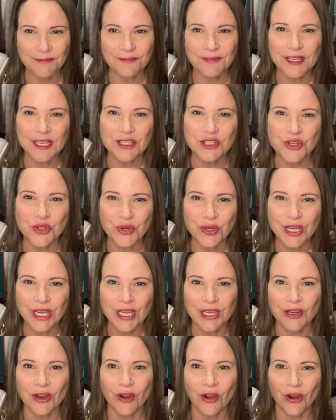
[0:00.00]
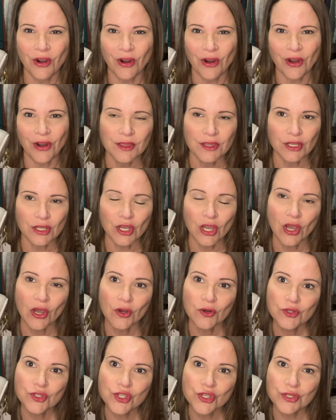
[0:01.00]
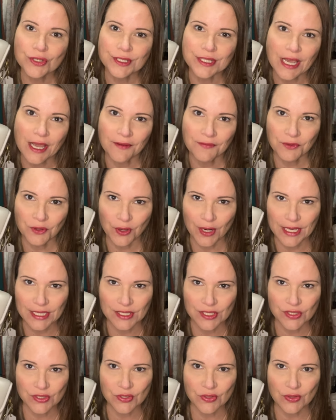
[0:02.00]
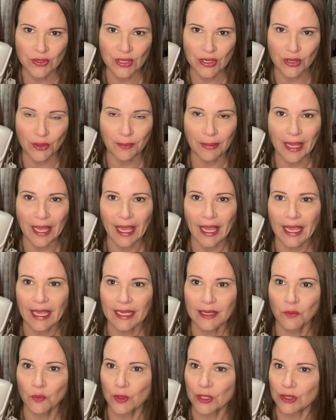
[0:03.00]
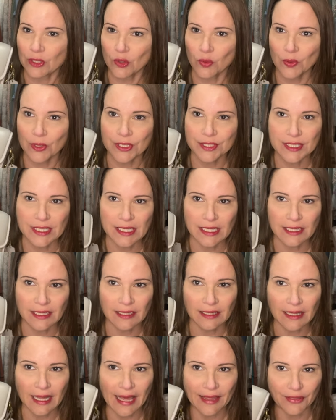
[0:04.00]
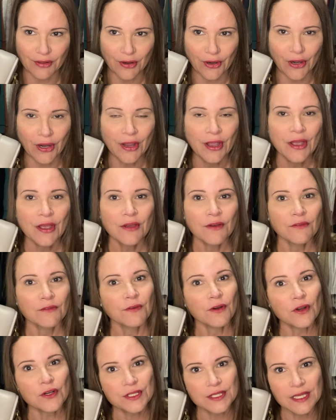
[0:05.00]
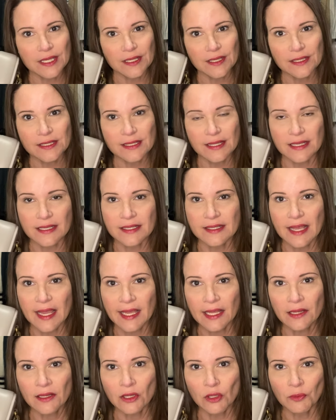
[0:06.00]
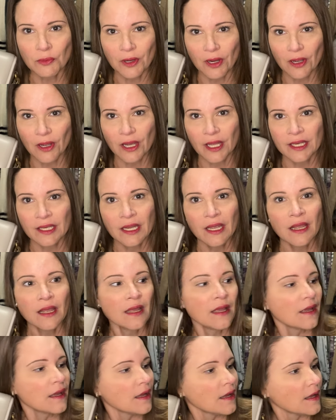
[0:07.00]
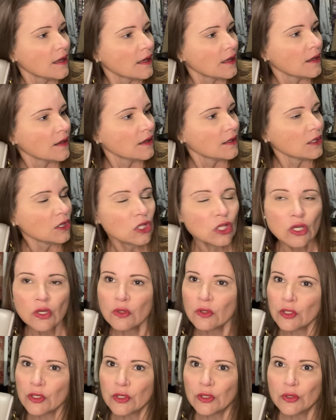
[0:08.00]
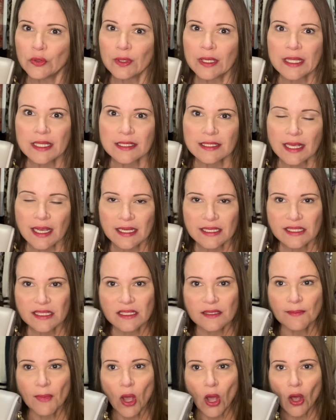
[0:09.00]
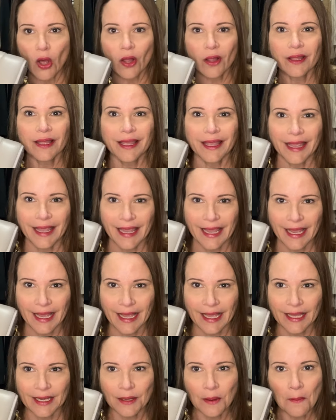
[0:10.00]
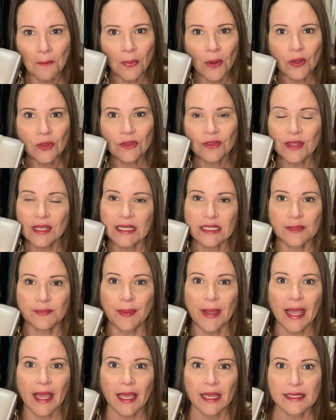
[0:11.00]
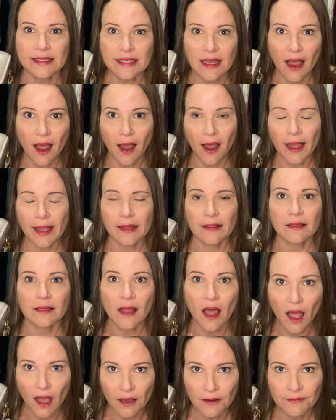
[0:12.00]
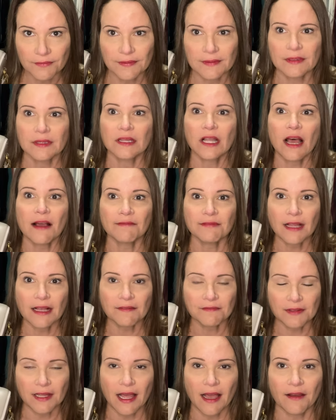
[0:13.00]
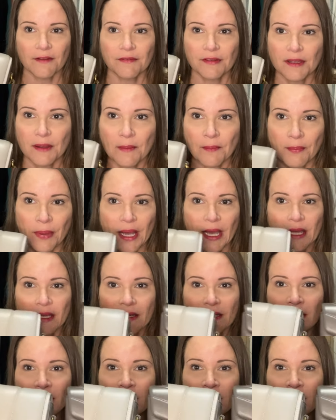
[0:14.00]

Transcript: featuring are the Coach Dove Gray Studio bag with the quilted leather versus the Saint Laurent Lou Lou in the size small. And both of these bags I love, love, love, love, but